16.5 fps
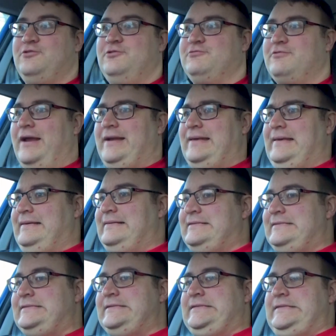already.
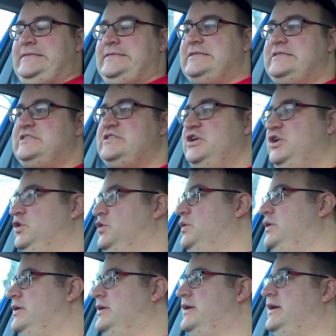So
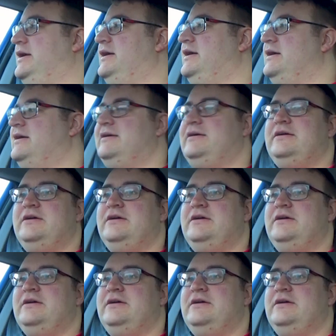uh,